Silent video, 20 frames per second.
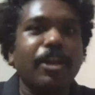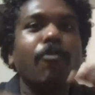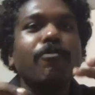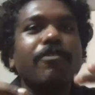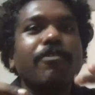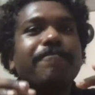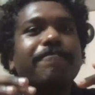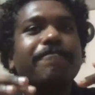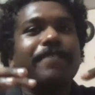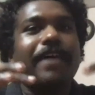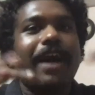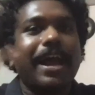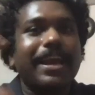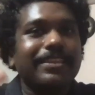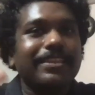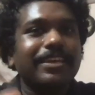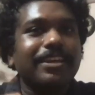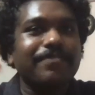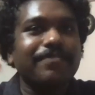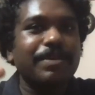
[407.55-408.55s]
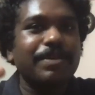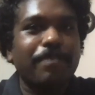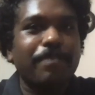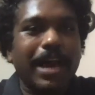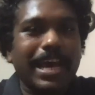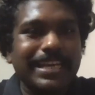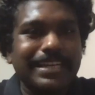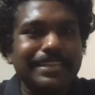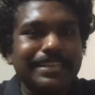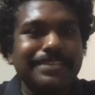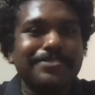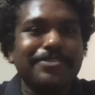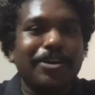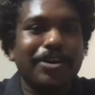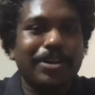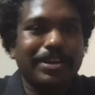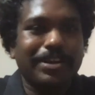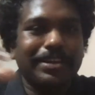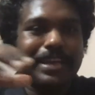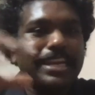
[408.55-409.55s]
Now, if either of the parties
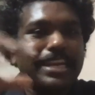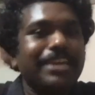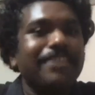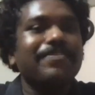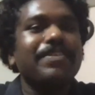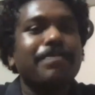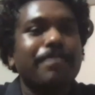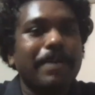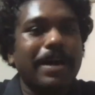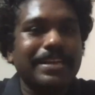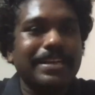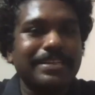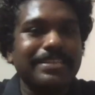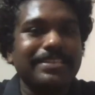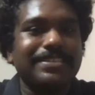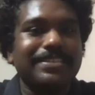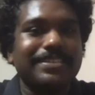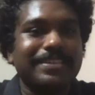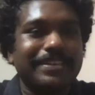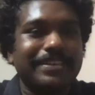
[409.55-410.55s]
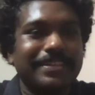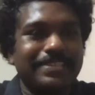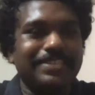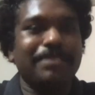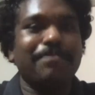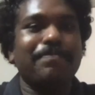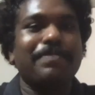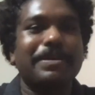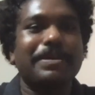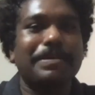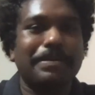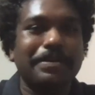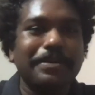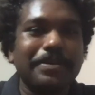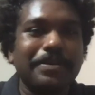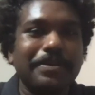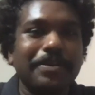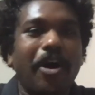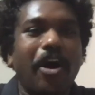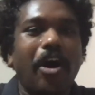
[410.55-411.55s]
or any of the parties disappear,
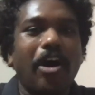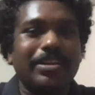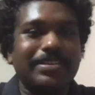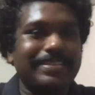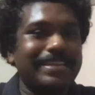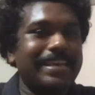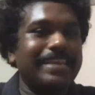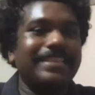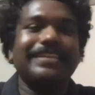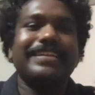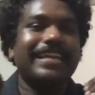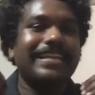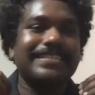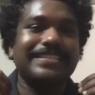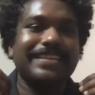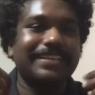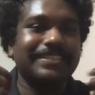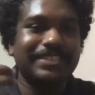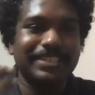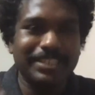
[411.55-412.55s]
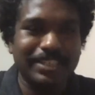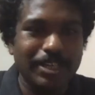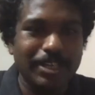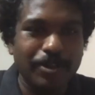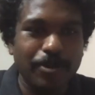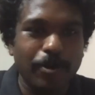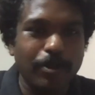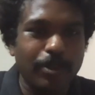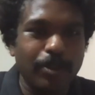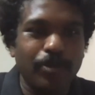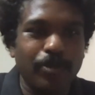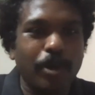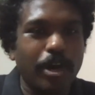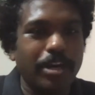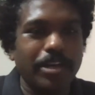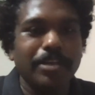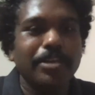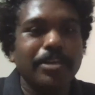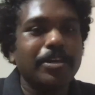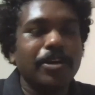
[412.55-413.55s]
or say the transaction didn't go through,
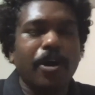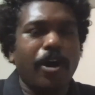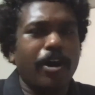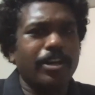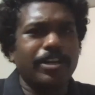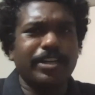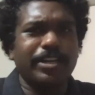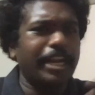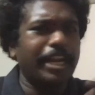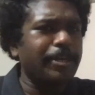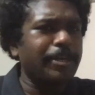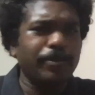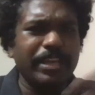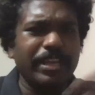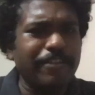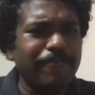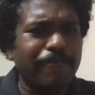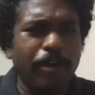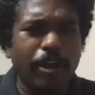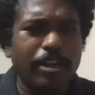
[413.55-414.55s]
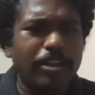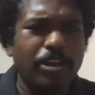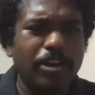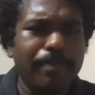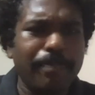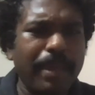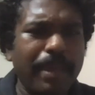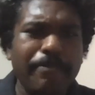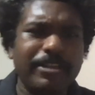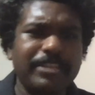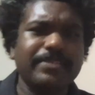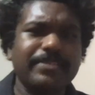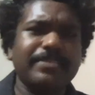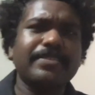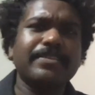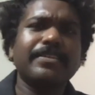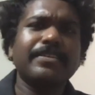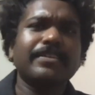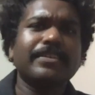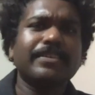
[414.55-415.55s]
or, or try to default on payments,
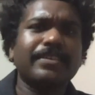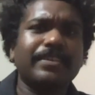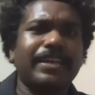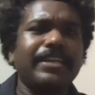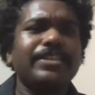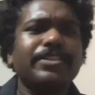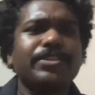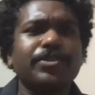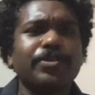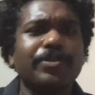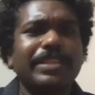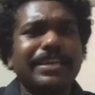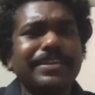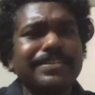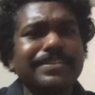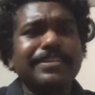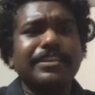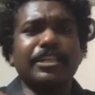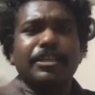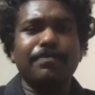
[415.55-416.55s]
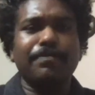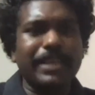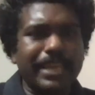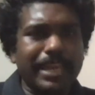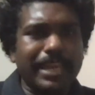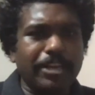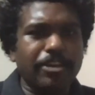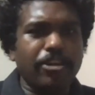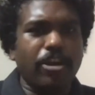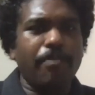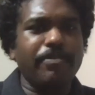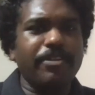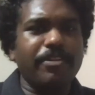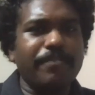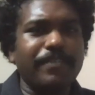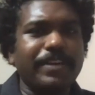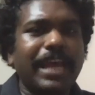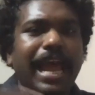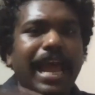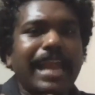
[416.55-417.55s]
right? So there's a triplicate copy
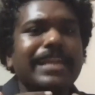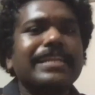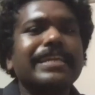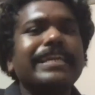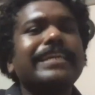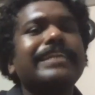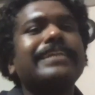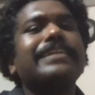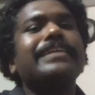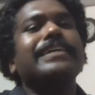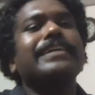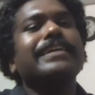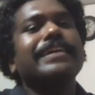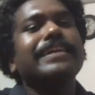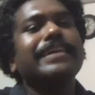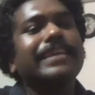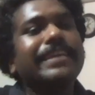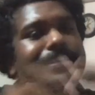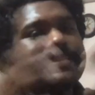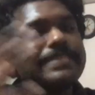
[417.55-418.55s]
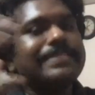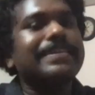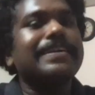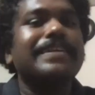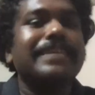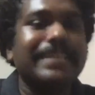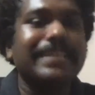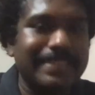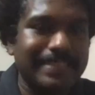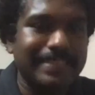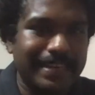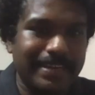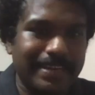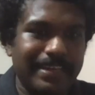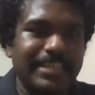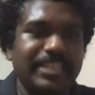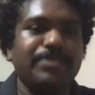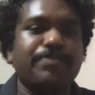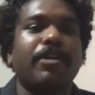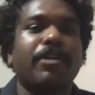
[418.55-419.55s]
of it, and it is a
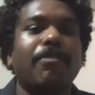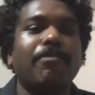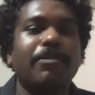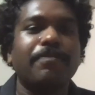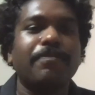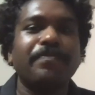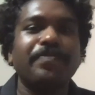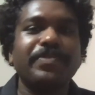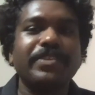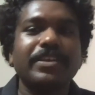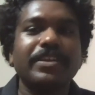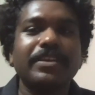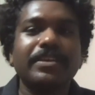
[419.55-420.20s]
decentralized problem.